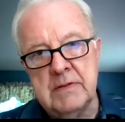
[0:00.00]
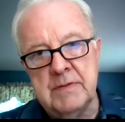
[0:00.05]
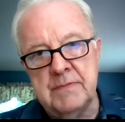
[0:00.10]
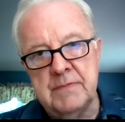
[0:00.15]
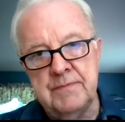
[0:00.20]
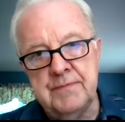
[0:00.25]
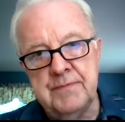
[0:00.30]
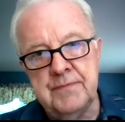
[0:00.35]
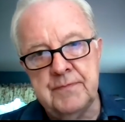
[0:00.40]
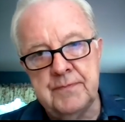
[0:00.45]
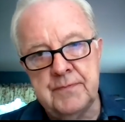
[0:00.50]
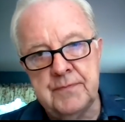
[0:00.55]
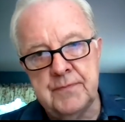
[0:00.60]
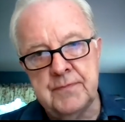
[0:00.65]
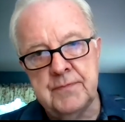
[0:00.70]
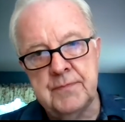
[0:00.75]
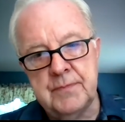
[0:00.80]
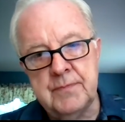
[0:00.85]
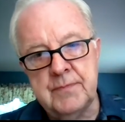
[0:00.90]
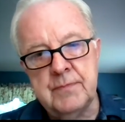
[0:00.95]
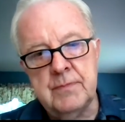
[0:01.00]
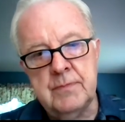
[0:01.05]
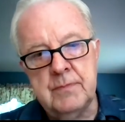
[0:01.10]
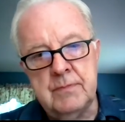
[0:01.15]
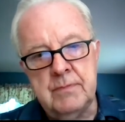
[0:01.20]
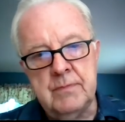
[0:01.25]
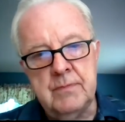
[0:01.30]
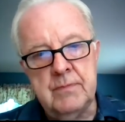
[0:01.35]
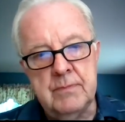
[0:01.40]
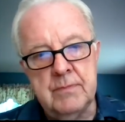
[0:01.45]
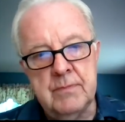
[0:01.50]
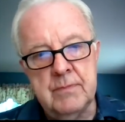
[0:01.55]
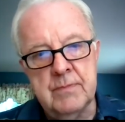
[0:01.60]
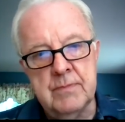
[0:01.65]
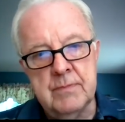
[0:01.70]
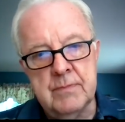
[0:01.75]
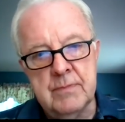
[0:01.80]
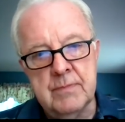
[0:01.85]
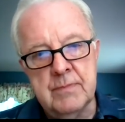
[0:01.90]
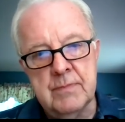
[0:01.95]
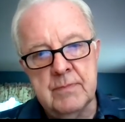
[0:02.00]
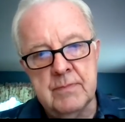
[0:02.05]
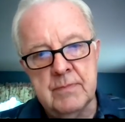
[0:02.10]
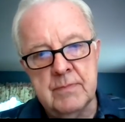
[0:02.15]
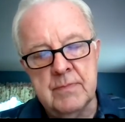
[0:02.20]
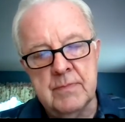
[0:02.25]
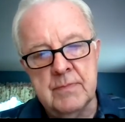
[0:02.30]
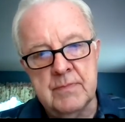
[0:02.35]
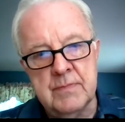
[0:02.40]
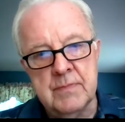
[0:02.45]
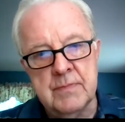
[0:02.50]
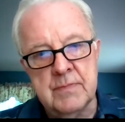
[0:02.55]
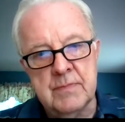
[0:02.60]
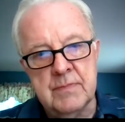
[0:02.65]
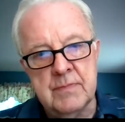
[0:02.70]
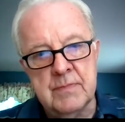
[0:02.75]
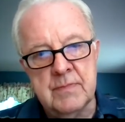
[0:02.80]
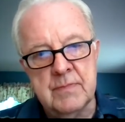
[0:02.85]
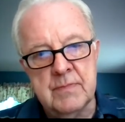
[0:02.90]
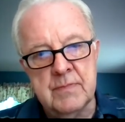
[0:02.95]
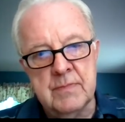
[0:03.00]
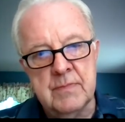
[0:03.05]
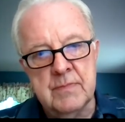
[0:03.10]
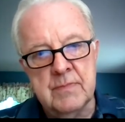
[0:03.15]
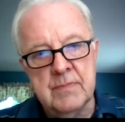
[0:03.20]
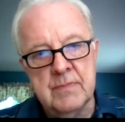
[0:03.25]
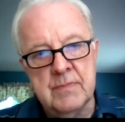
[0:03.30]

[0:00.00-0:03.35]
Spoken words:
No words are spoken by the person on screen.